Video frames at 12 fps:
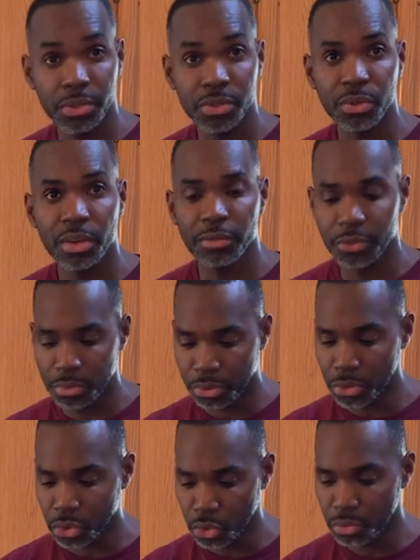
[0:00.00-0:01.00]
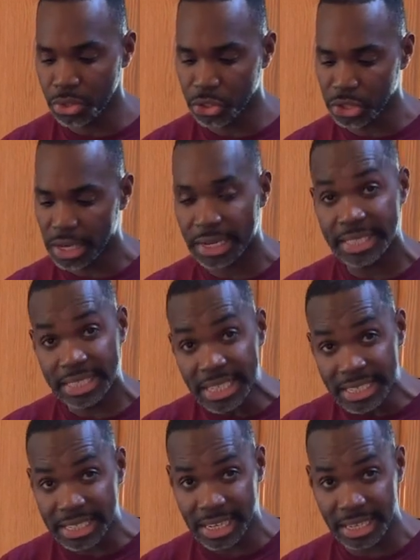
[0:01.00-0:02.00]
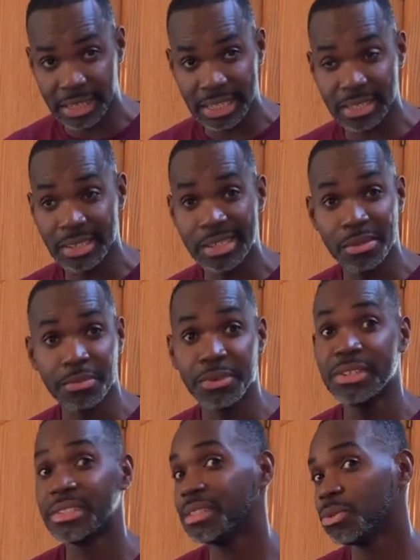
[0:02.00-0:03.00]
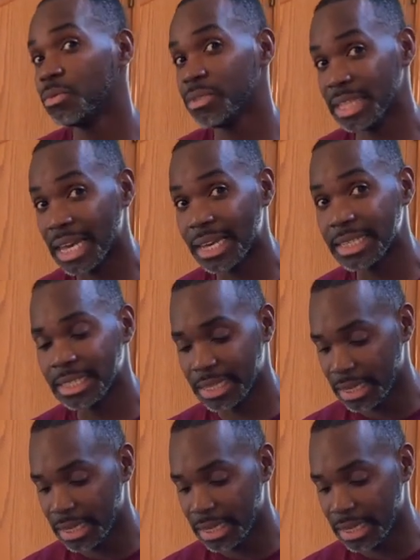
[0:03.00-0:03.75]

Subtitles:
So if you put too much seasoning on it, for instance, overnight,